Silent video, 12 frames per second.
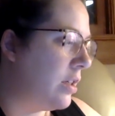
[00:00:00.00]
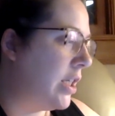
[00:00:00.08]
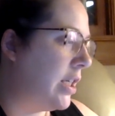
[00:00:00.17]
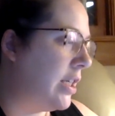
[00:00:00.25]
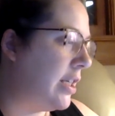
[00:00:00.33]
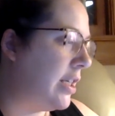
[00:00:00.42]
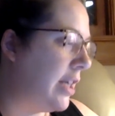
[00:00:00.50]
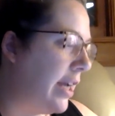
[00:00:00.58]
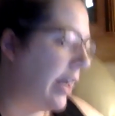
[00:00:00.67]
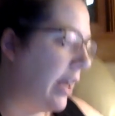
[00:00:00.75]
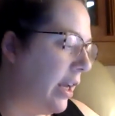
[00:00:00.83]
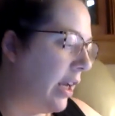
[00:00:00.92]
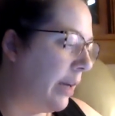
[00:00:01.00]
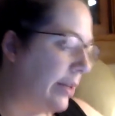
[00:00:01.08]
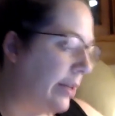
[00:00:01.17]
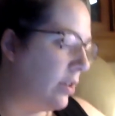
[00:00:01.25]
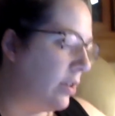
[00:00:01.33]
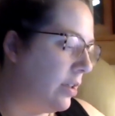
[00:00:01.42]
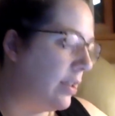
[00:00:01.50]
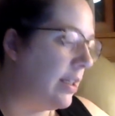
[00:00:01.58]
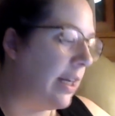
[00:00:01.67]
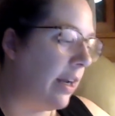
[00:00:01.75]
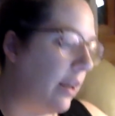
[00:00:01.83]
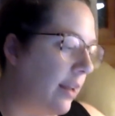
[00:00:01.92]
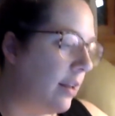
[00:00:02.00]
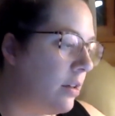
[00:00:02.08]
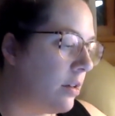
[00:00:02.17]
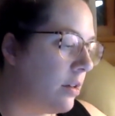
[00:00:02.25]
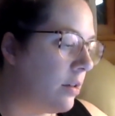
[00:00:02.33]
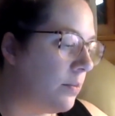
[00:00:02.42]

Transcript: Today, give me just a second.